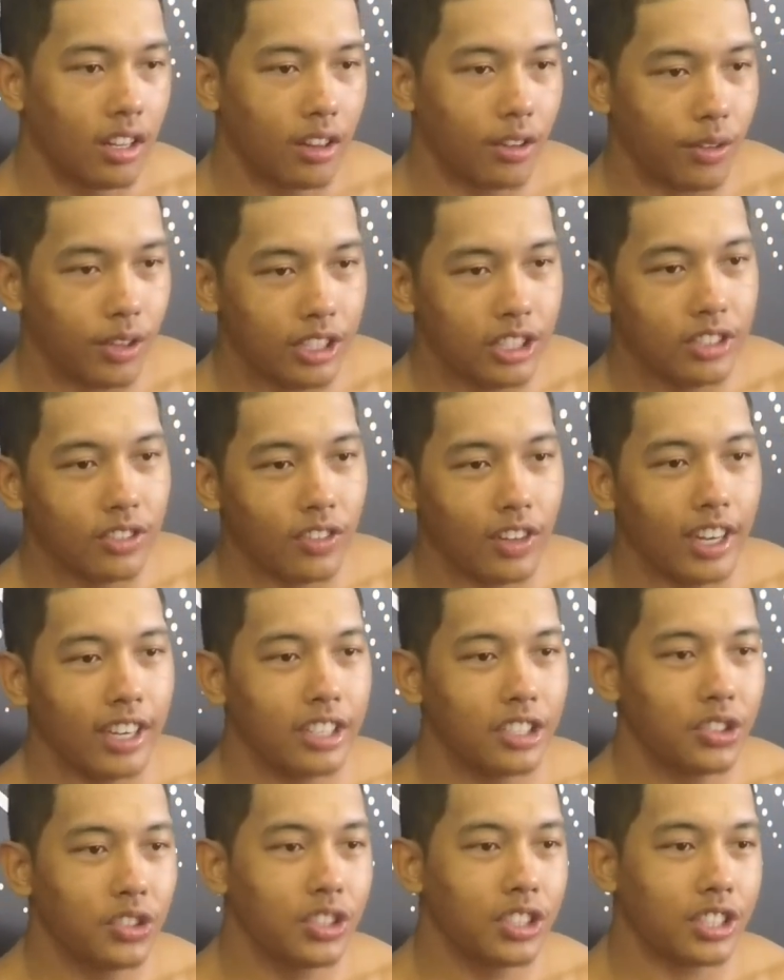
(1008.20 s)
the reason why I
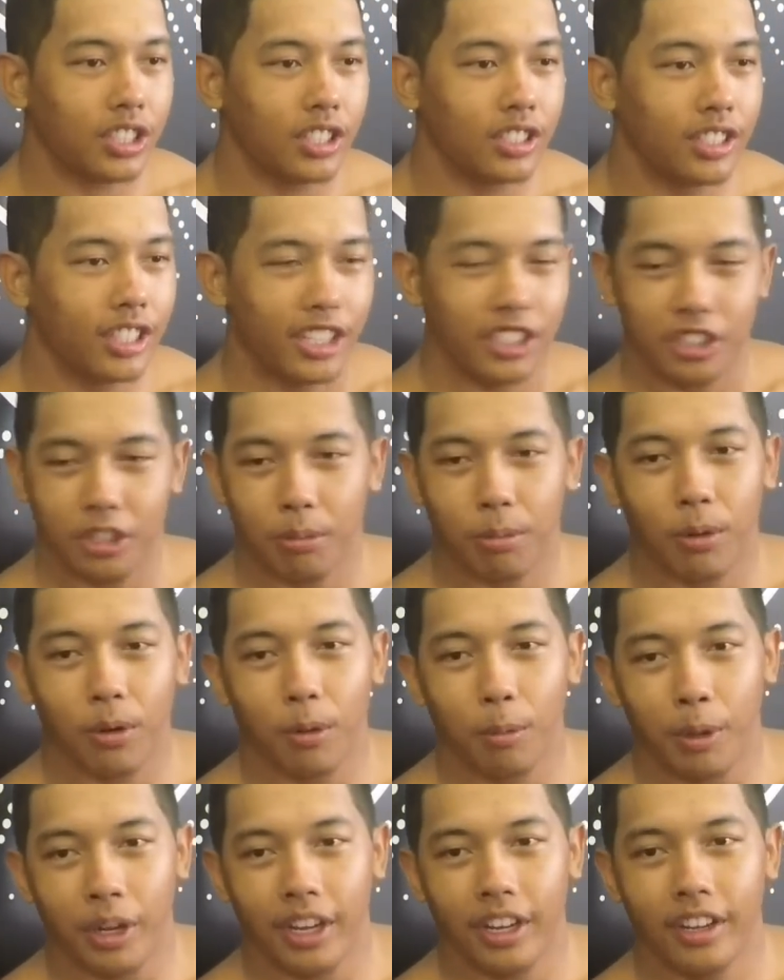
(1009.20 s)
do it is because they
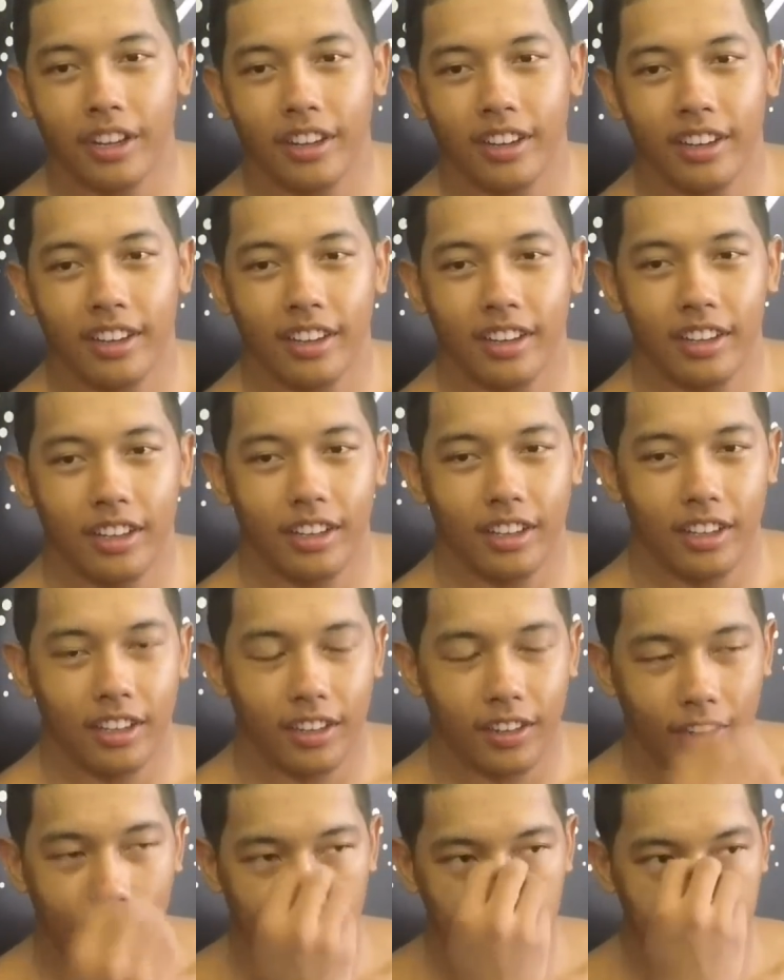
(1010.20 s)
support me. You
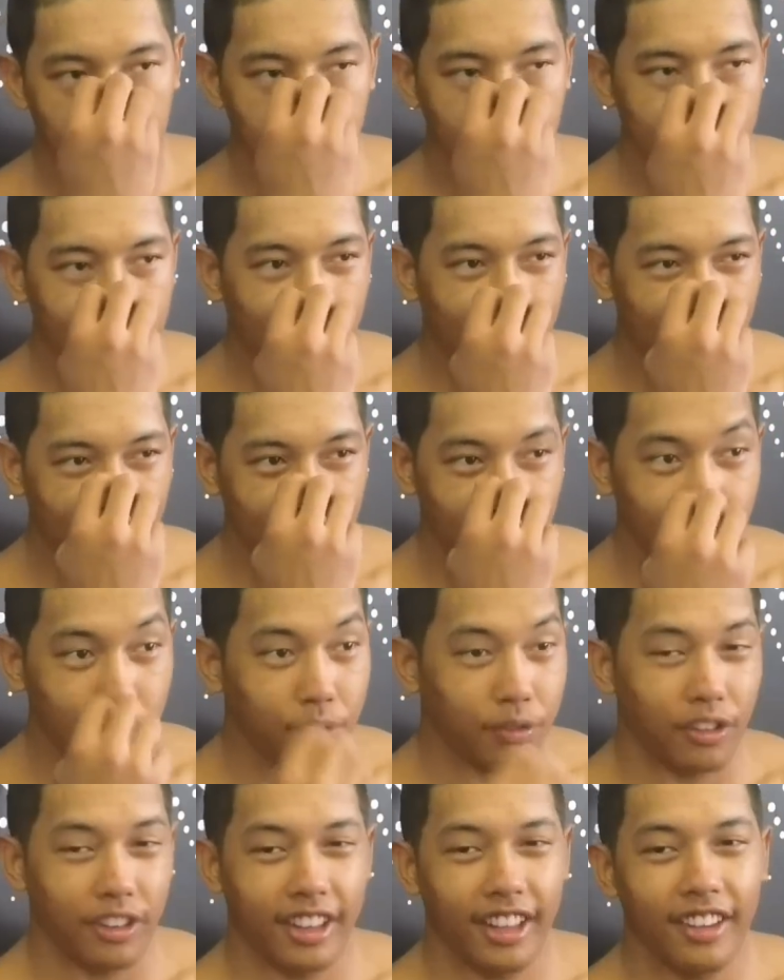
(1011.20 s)
know, I do
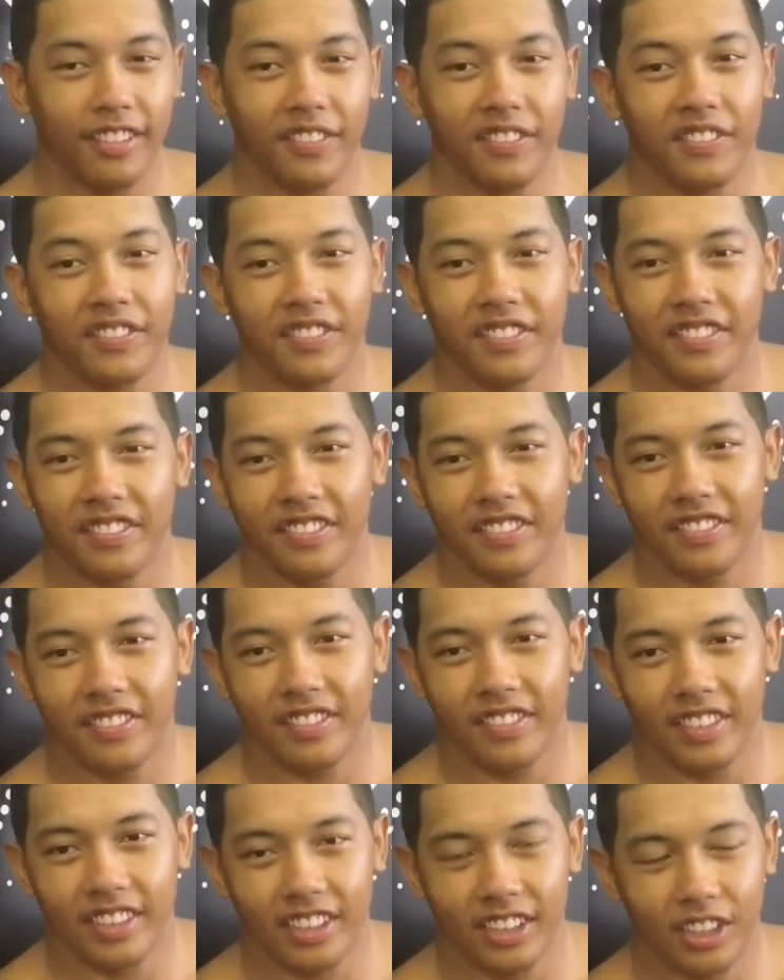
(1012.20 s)
it for them.
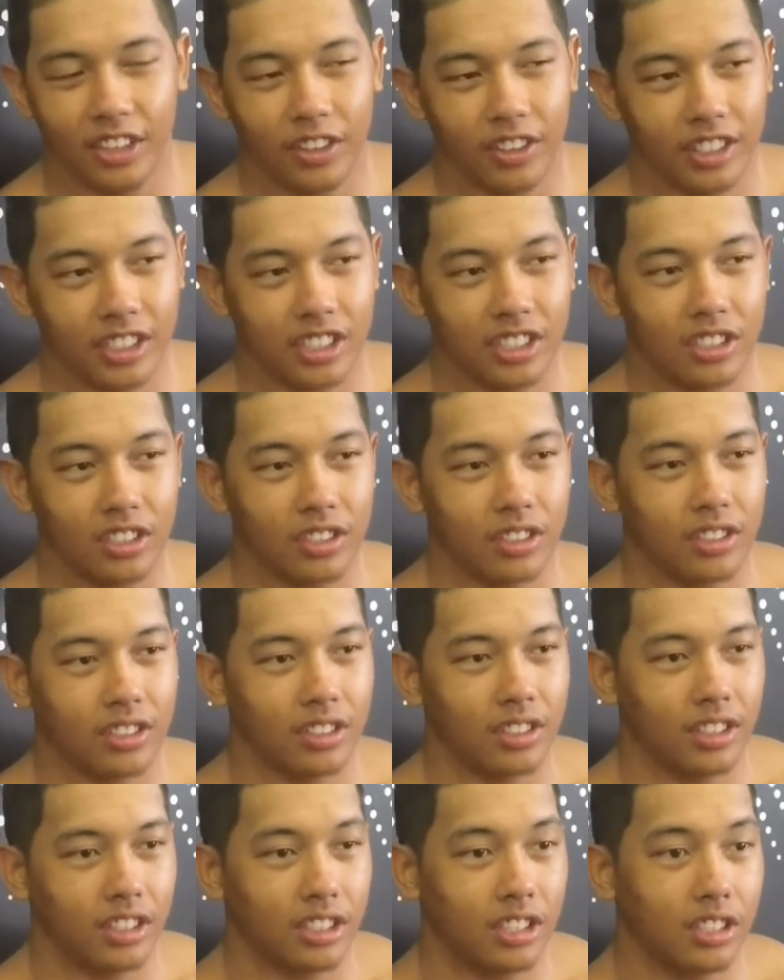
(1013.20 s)
You know, this
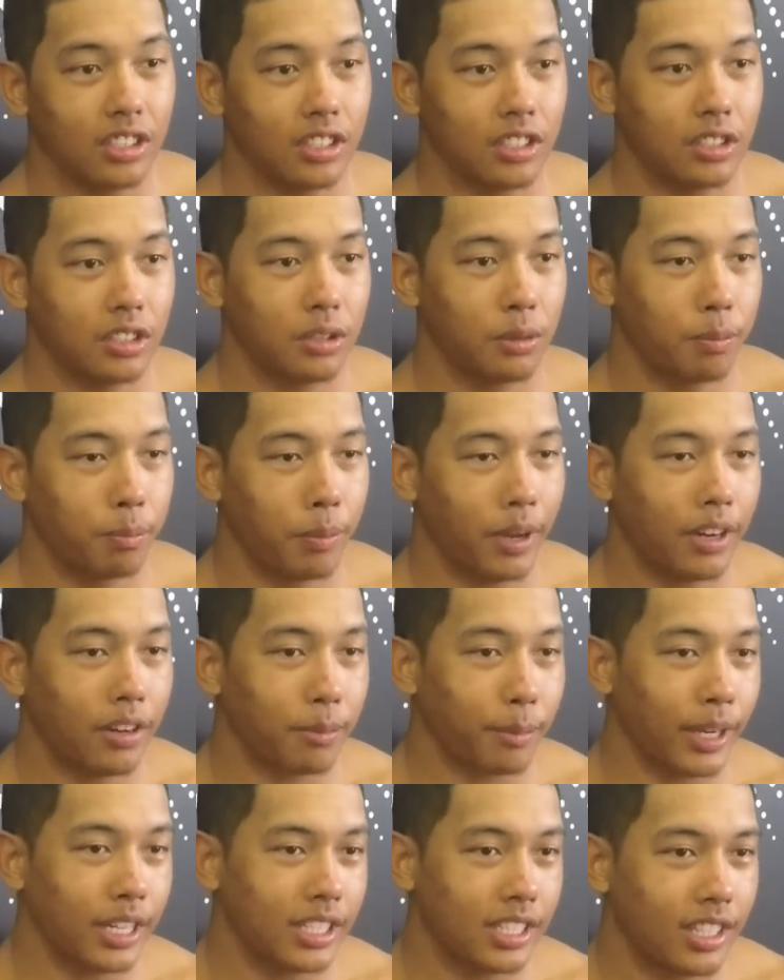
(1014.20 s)
is to better
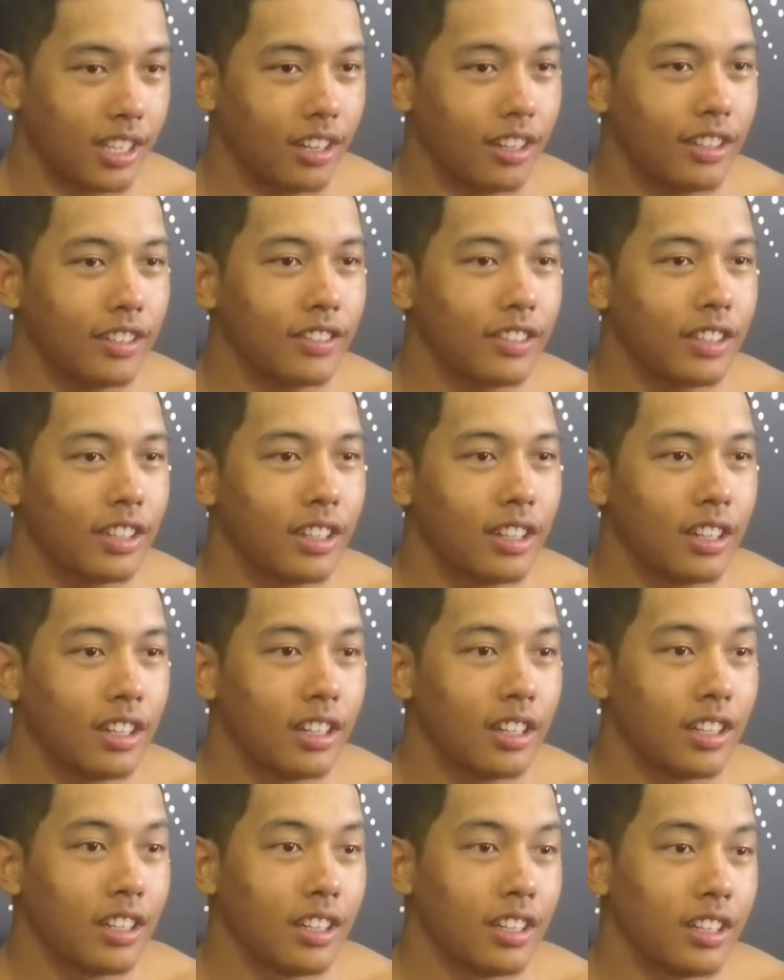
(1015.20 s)
myself,
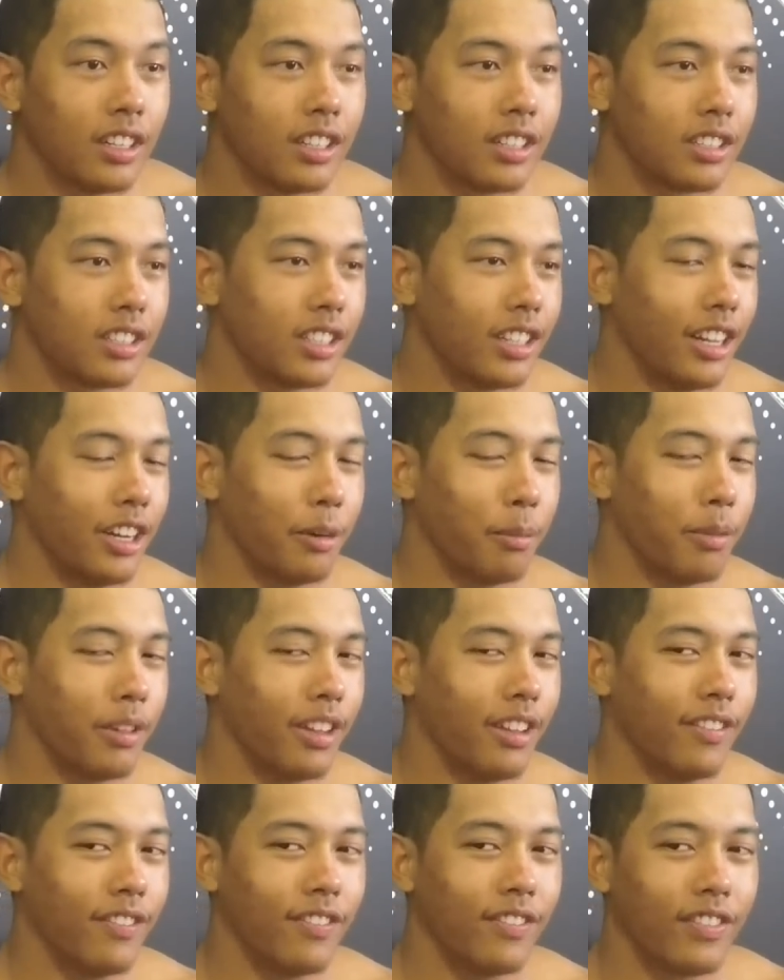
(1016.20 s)
to help
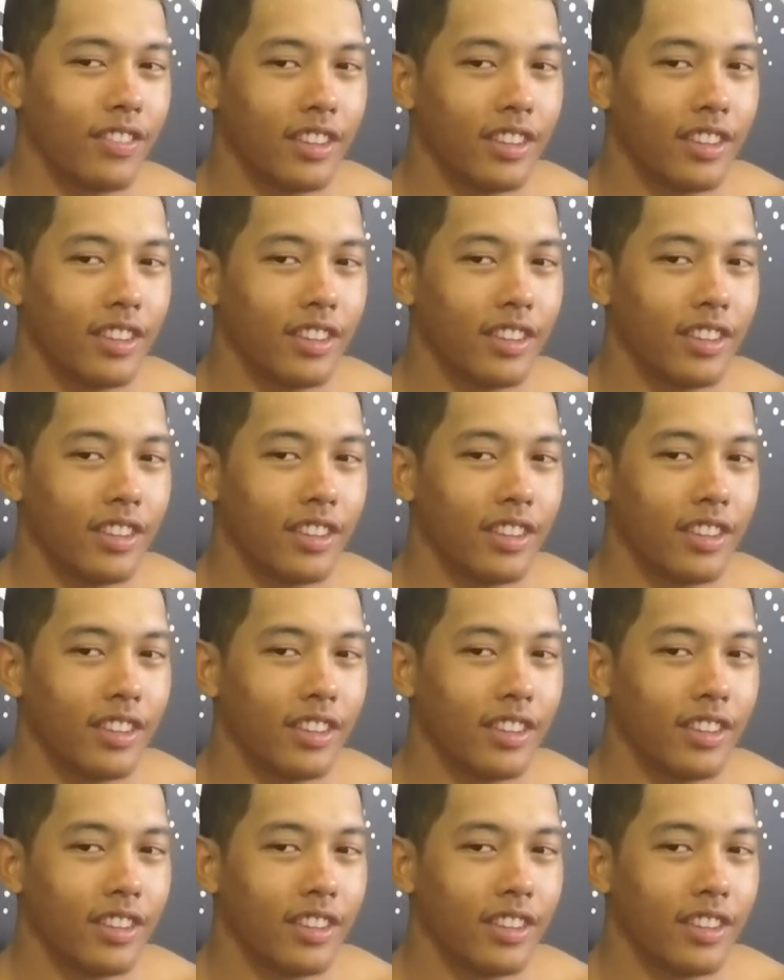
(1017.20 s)
them.